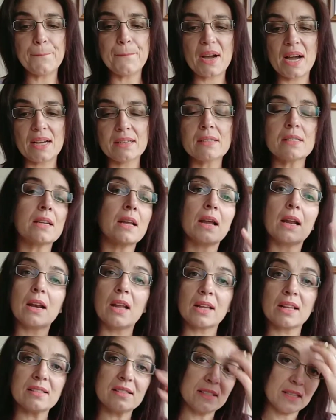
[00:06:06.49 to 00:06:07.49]
But
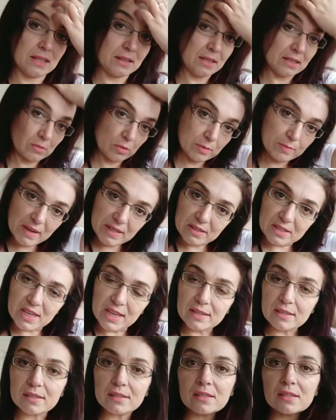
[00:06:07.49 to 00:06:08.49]
like I said, this was my
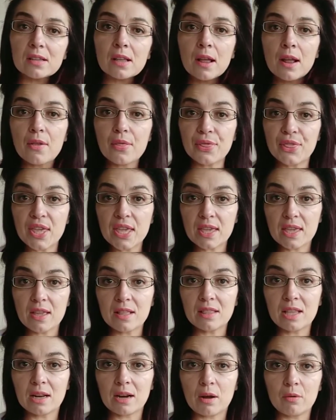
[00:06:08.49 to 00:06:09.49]
test,
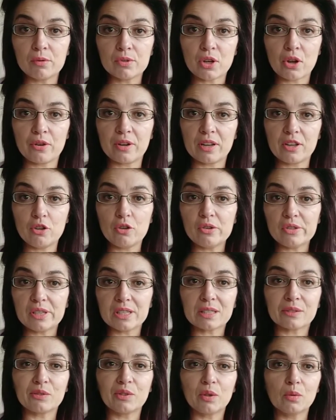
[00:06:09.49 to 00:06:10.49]
thinking that I was going to use
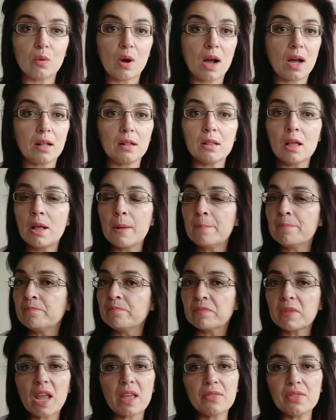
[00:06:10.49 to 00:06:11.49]
this for a while
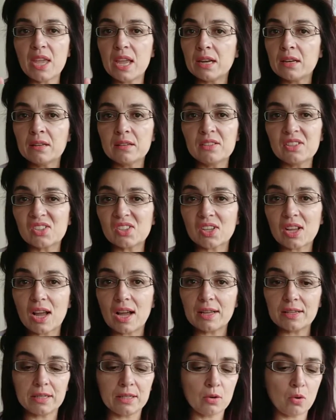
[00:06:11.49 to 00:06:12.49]
and then
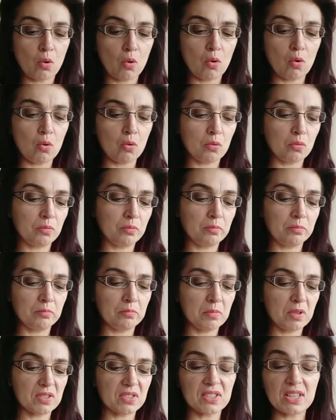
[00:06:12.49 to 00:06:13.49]
discard it or
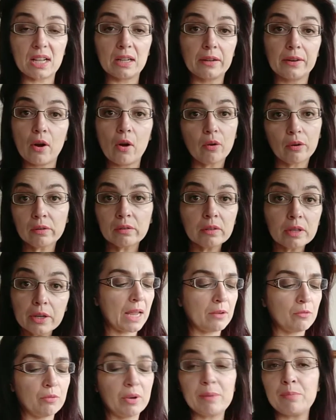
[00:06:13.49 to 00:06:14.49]
sell it on
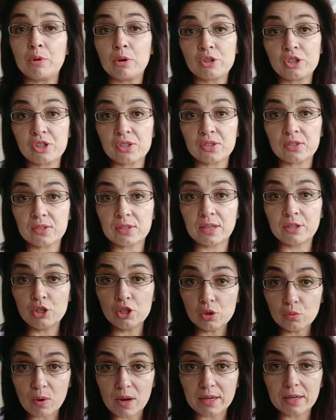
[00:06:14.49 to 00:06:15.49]
and repurchase a
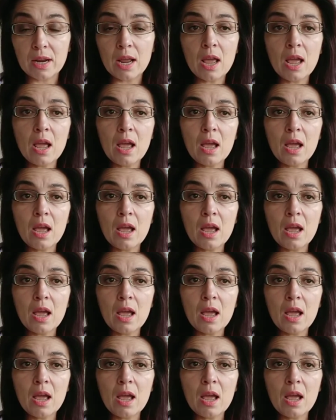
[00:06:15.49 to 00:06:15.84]
new one.